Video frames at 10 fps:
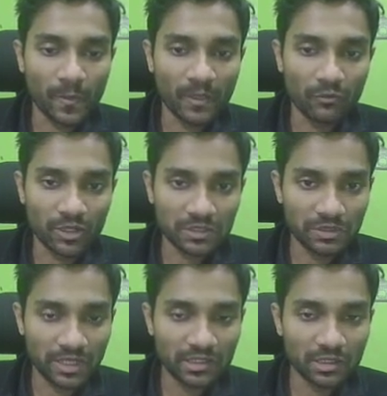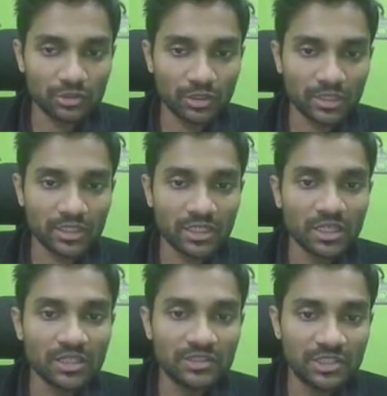whatever the error you are getting,
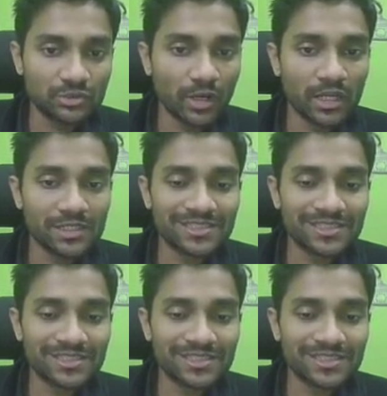these U R